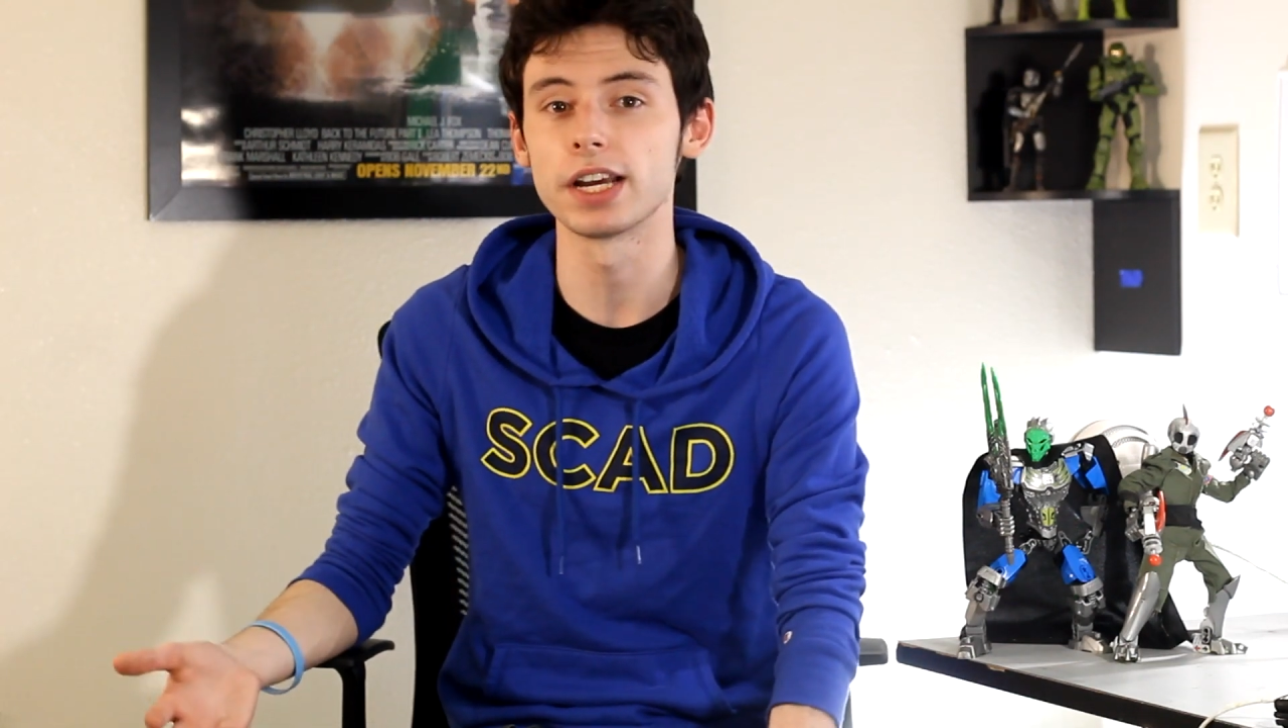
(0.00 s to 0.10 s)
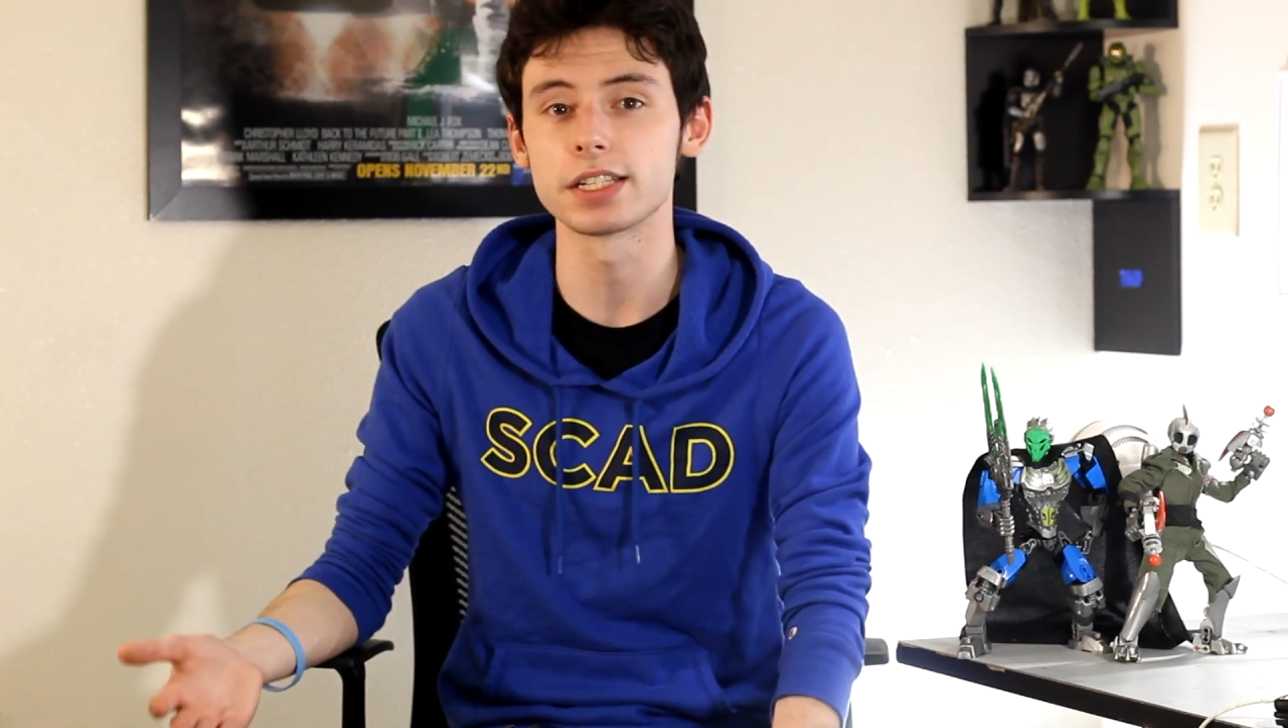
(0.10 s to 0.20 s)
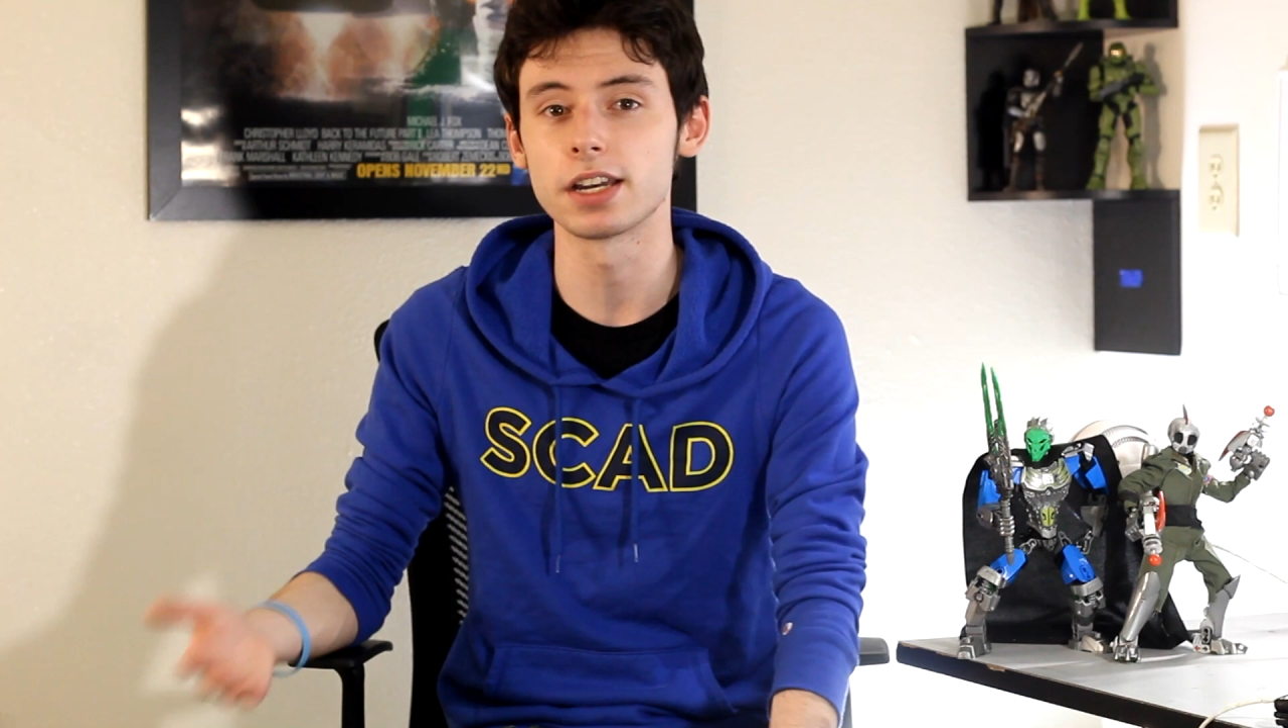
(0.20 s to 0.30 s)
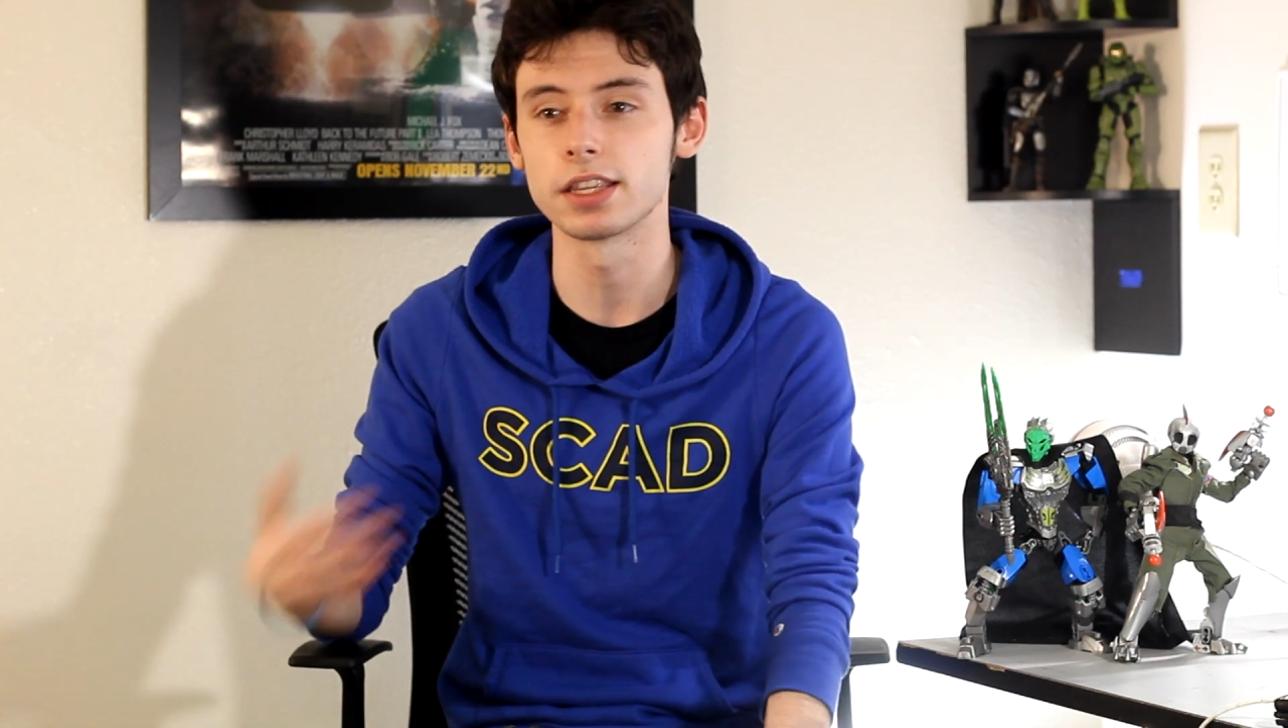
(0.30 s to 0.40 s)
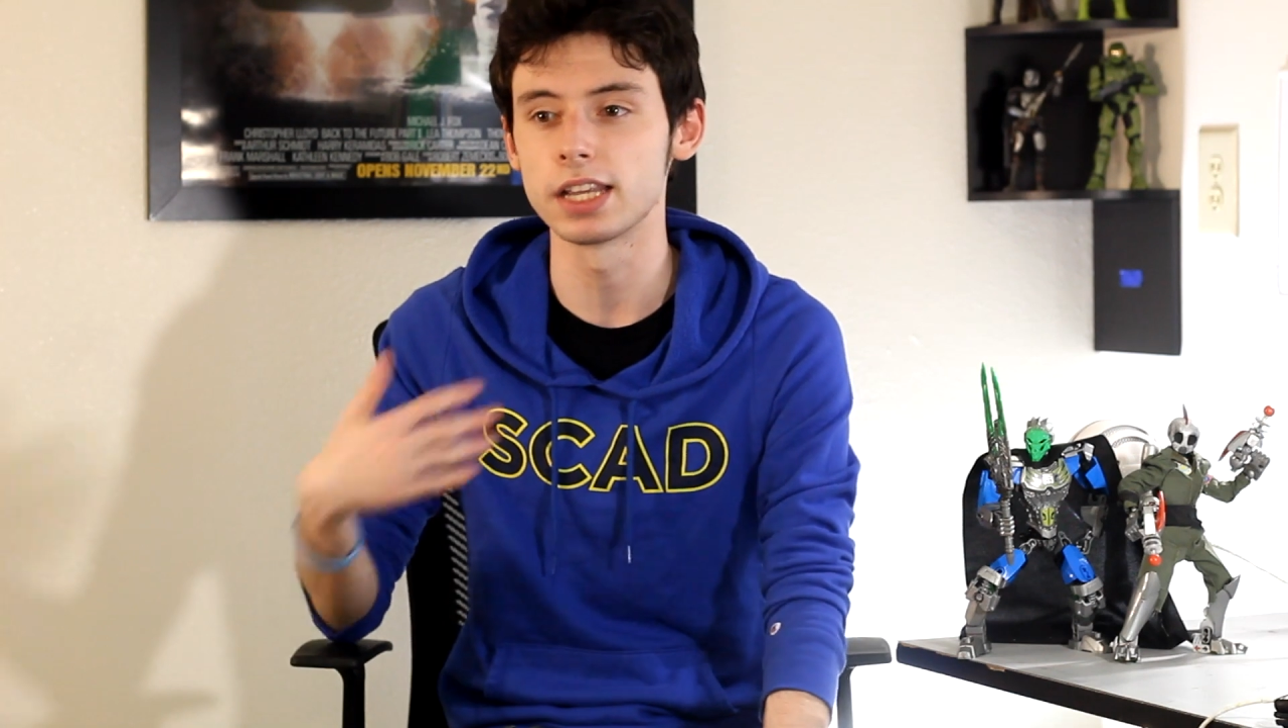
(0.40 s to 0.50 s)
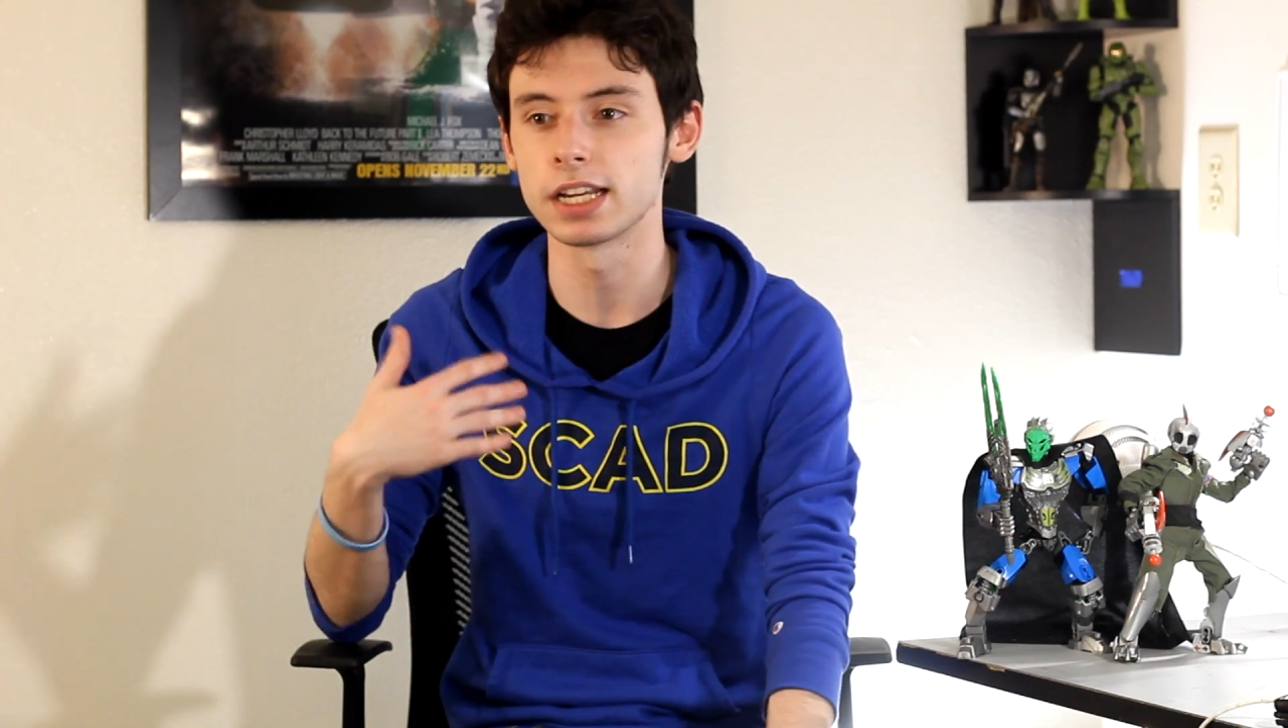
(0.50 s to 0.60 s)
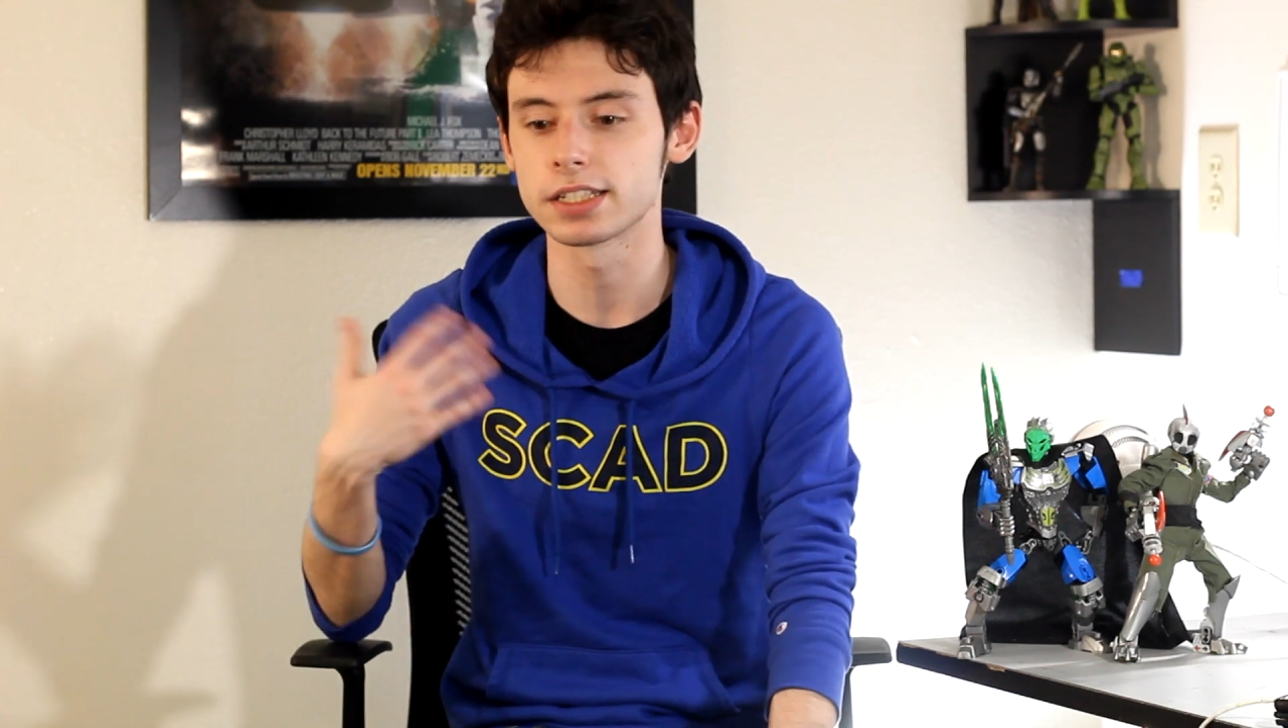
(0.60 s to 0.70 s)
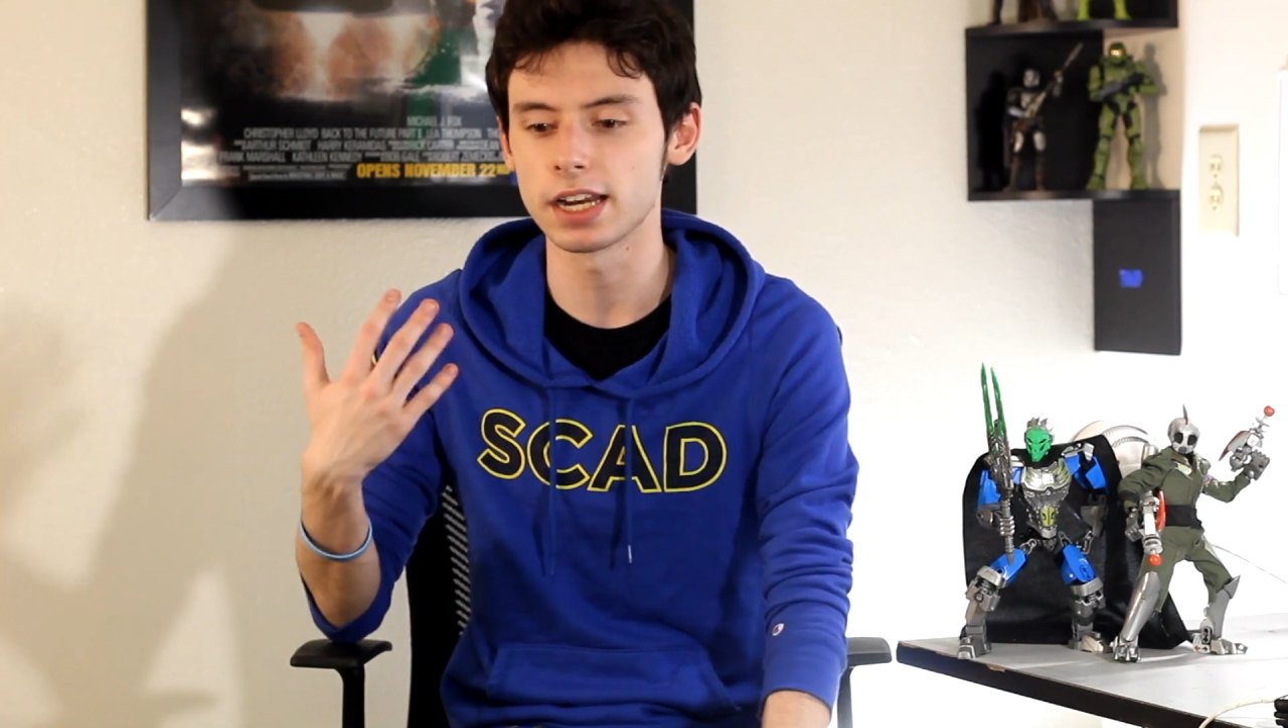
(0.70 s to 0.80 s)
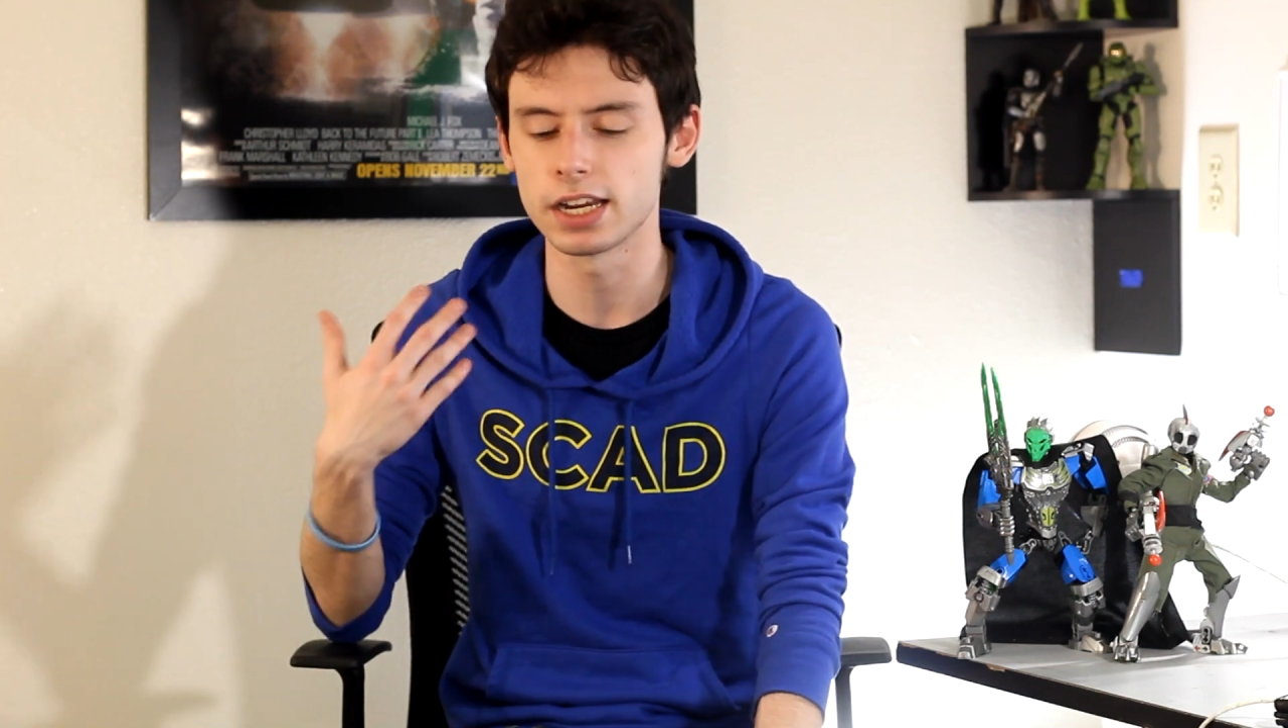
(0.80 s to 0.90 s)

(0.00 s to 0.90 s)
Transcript: invested in things